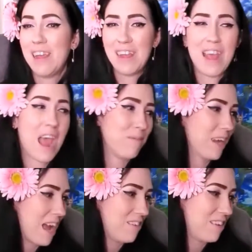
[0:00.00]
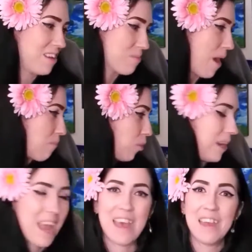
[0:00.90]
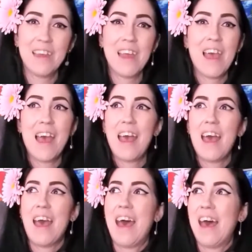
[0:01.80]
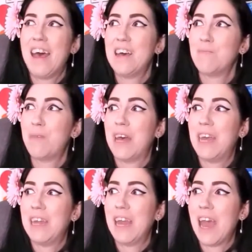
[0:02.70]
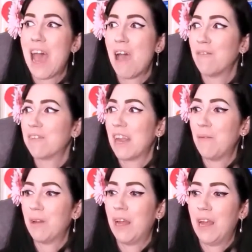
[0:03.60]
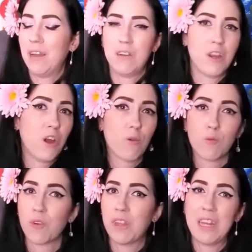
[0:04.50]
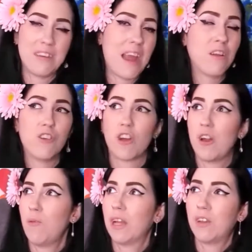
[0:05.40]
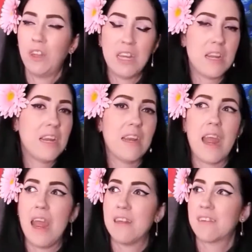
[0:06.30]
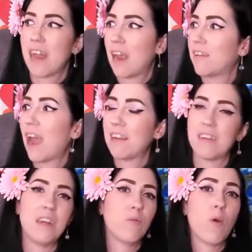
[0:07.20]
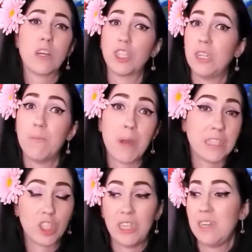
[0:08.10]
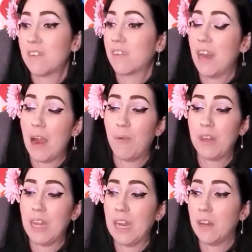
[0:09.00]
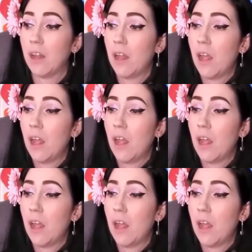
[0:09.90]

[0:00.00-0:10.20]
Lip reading: I haven't gotten to this bad boy yet. But I was able to, really get down and dirty with cleaning and sanitizing and washing the bed sheets and everything.